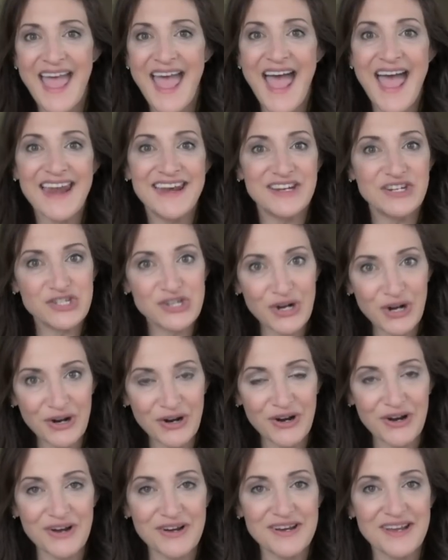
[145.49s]
and in
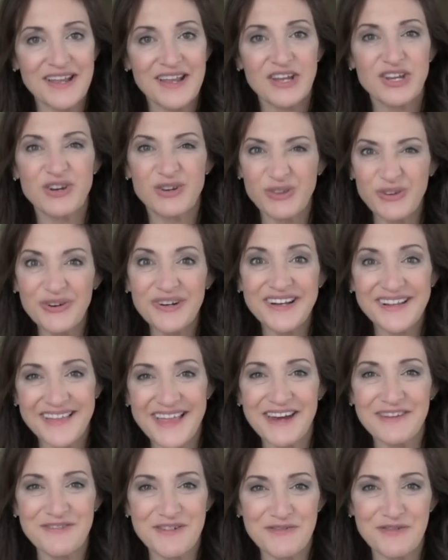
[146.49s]
turn, you're learning a
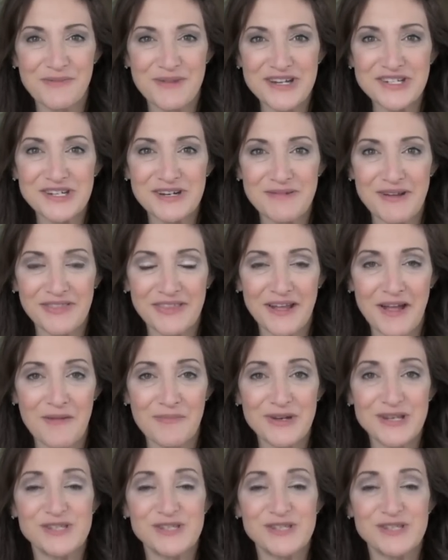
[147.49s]
lot of information about the company,